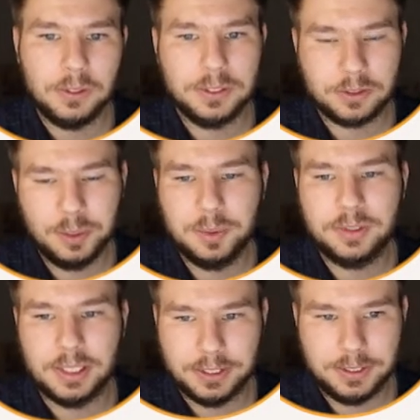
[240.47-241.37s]
descriptive
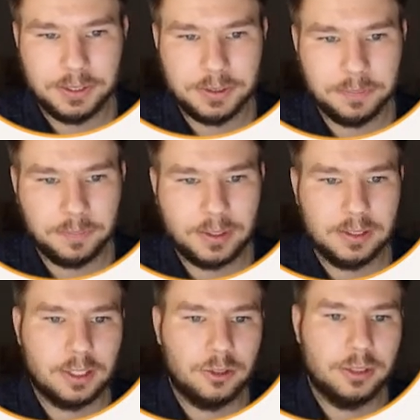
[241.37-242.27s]
statistics,
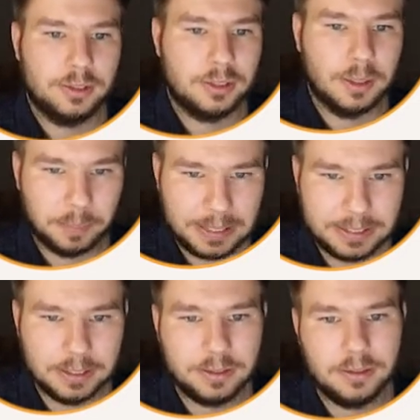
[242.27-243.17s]
such as
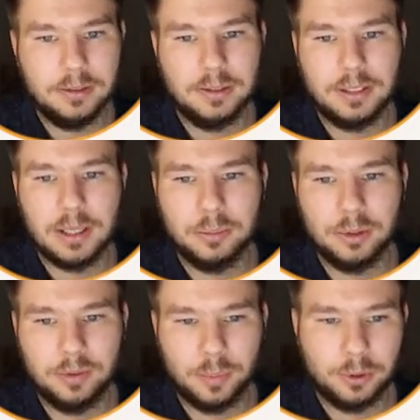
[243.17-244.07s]
completeness, the number
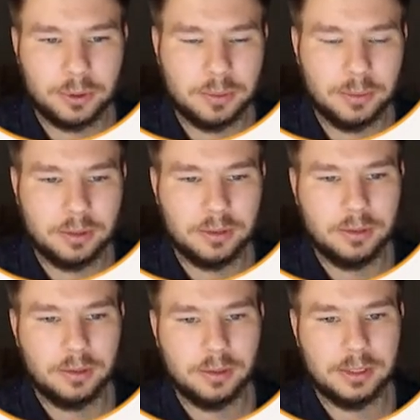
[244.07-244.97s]
of approximate
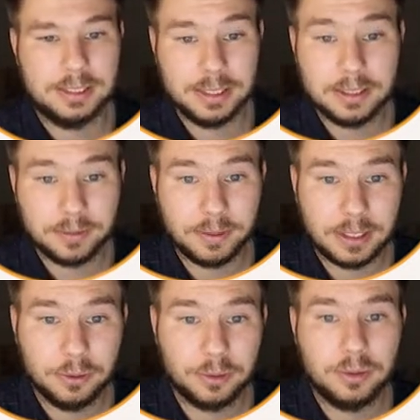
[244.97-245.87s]
distinctive
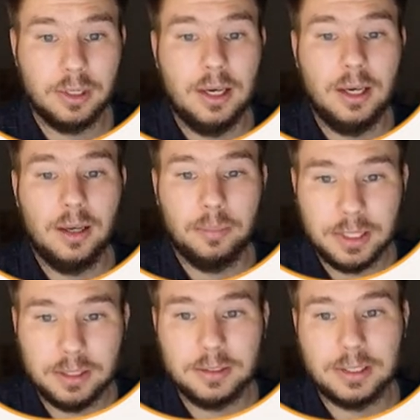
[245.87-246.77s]
values,
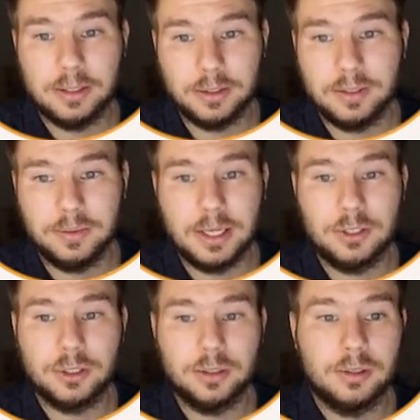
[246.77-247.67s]
mean, standard
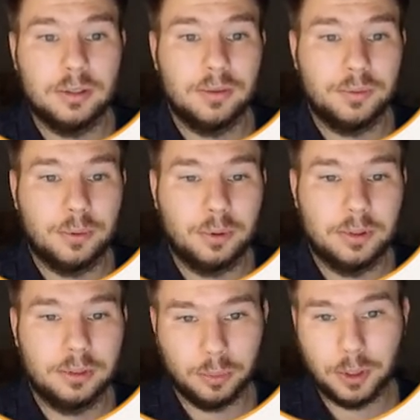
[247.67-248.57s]
deviation
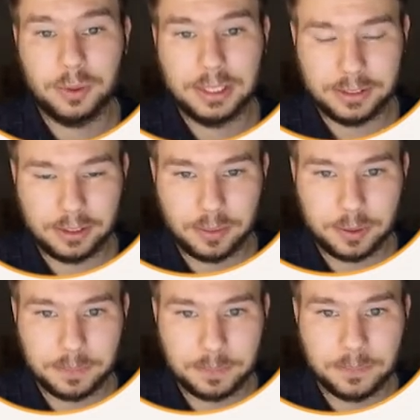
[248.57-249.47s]
for the numeric data
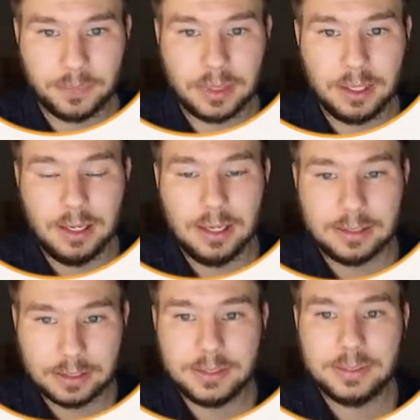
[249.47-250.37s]
types.
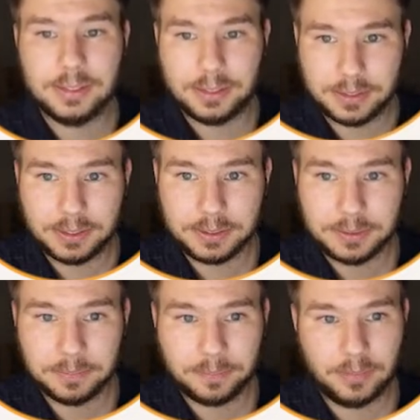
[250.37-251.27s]
These
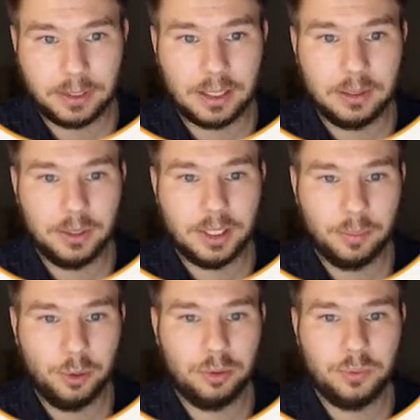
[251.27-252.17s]
statistics can be
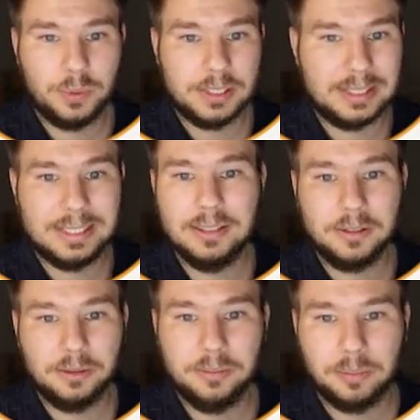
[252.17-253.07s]
computed with a
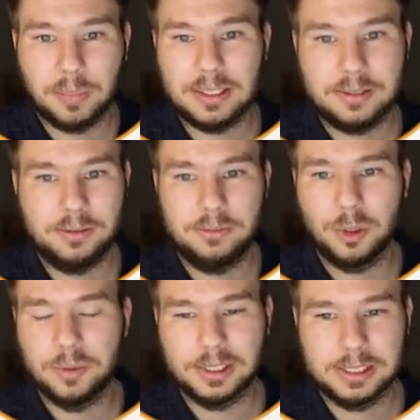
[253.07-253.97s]
single pass
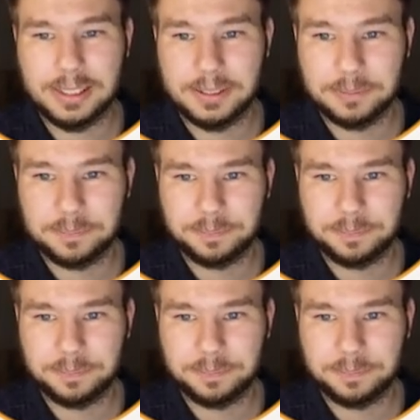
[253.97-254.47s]
over the data.